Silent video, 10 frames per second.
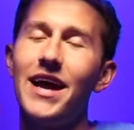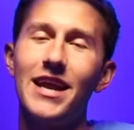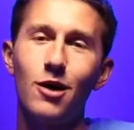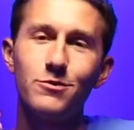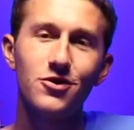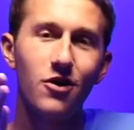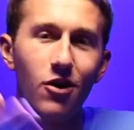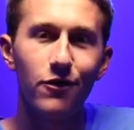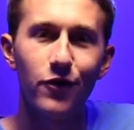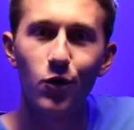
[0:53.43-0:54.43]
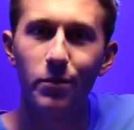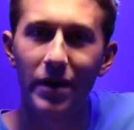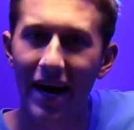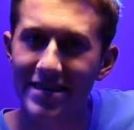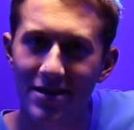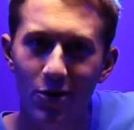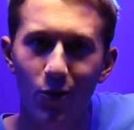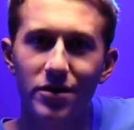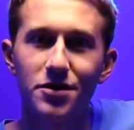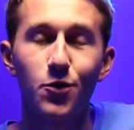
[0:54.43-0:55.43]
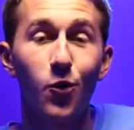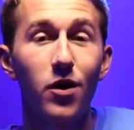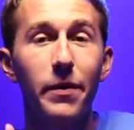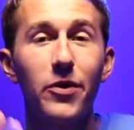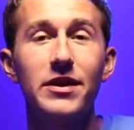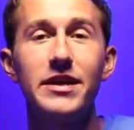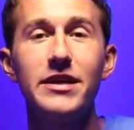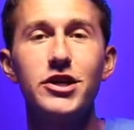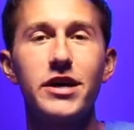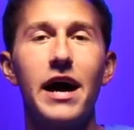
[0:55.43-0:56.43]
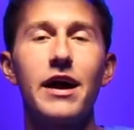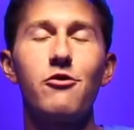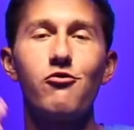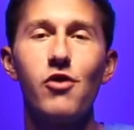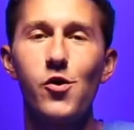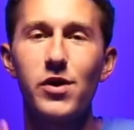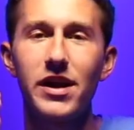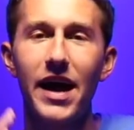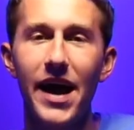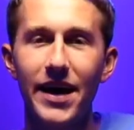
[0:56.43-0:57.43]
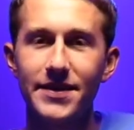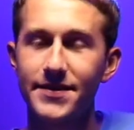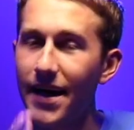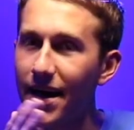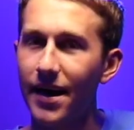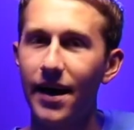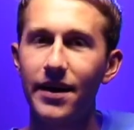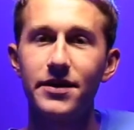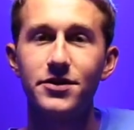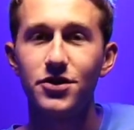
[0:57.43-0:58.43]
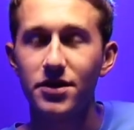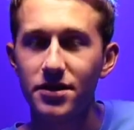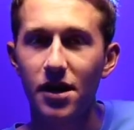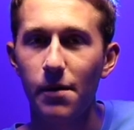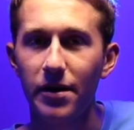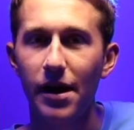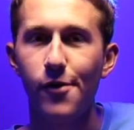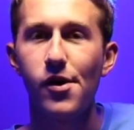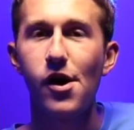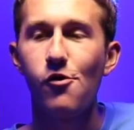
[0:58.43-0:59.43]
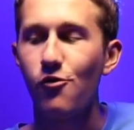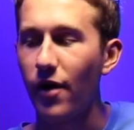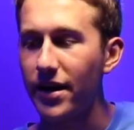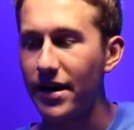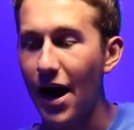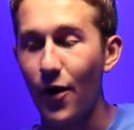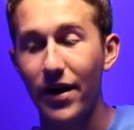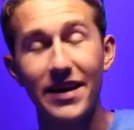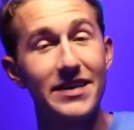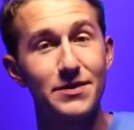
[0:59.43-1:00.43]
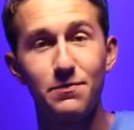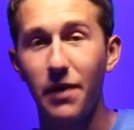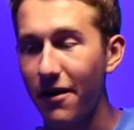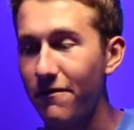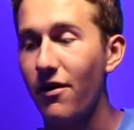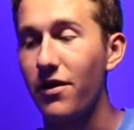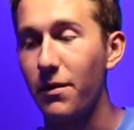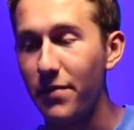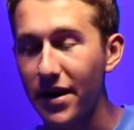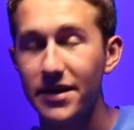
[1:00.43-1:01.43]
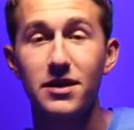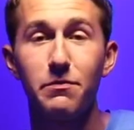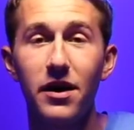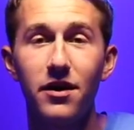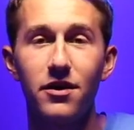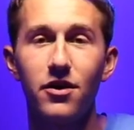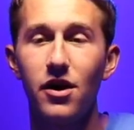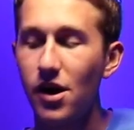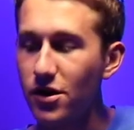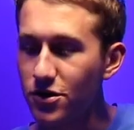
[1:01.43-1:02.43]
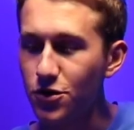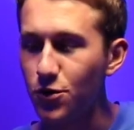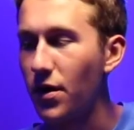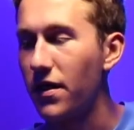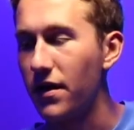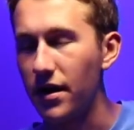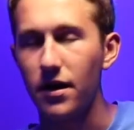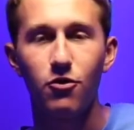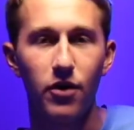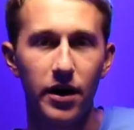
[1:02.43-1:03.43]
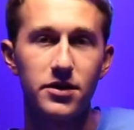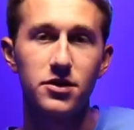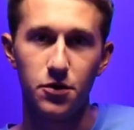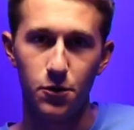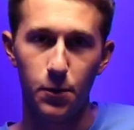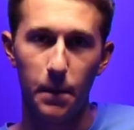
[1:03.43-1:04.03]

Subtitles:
Now, I'm sure all of you will be asking the question, what about the DJI Ronin S? That guy is just coming out right now, and it is by far the biggest competitor to the Crane 2.